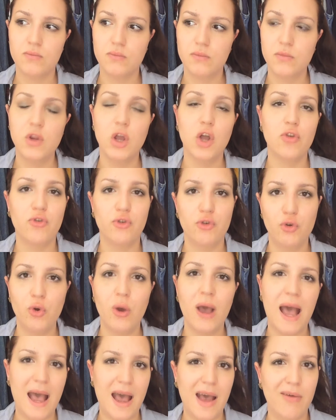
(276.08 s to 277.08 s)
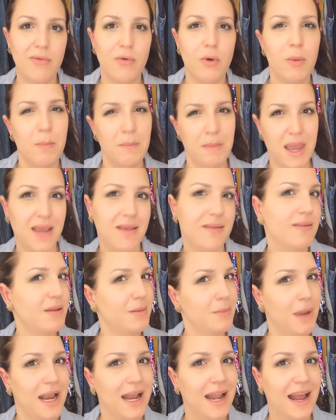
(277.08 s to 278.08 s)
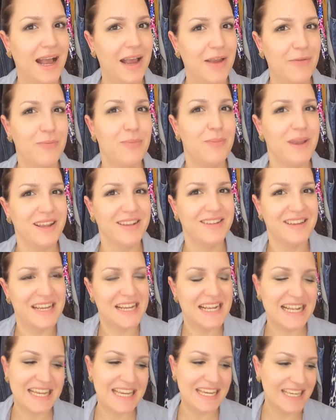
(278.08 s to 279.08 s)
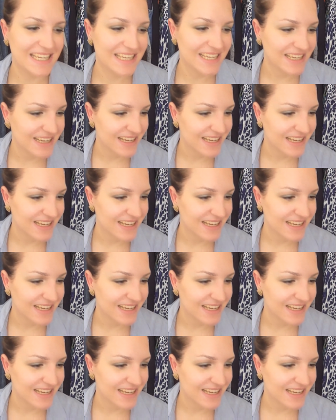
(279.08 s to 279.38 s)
not to have a mess in my life, basically.